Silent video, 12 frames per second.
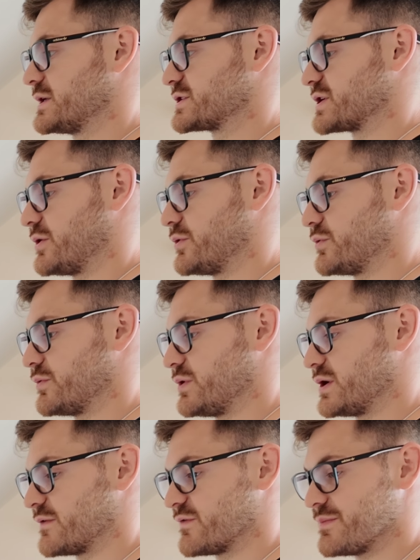So,
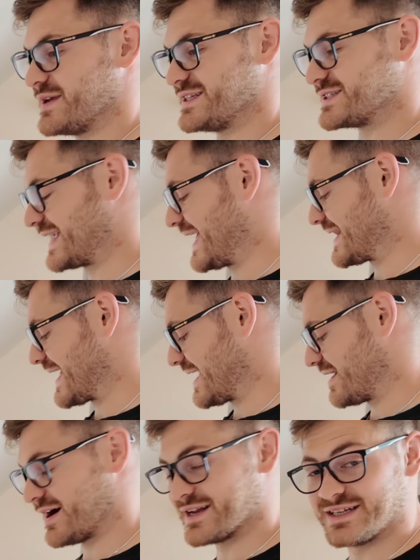for me to get
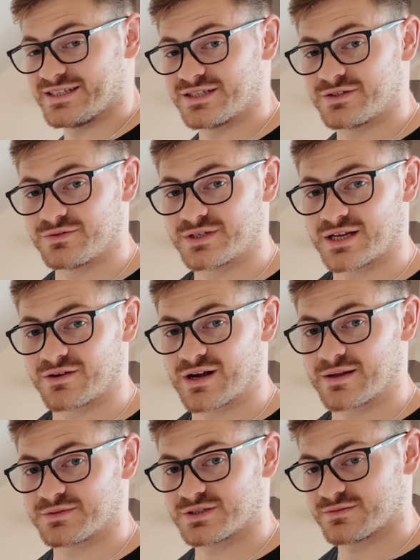that, I need to do 10
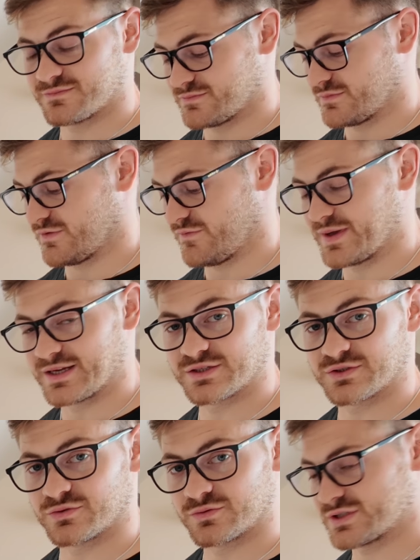grams of pink
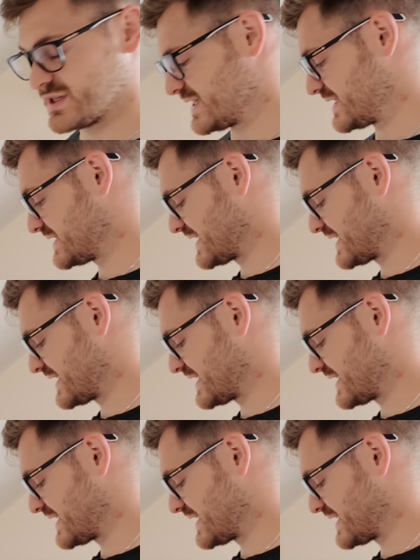salt. So that's